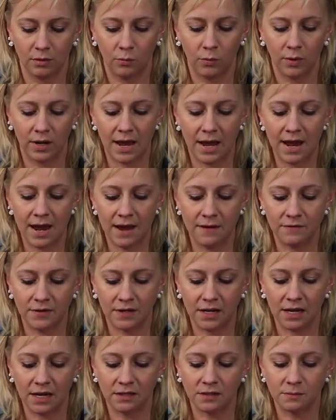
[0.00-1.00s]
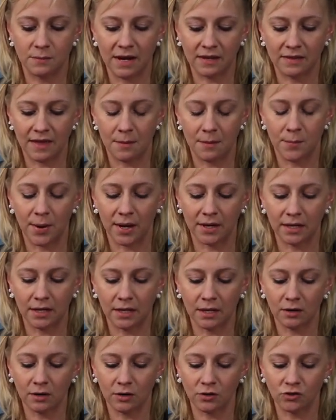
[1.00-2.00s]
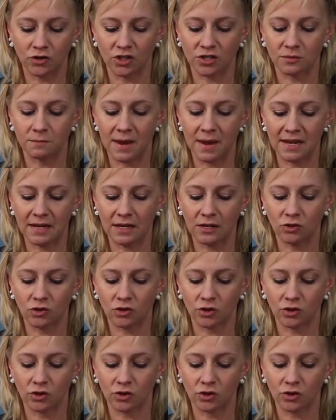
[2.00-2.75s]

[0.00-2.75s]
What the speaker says: When I have the kids make that bunny ear, just making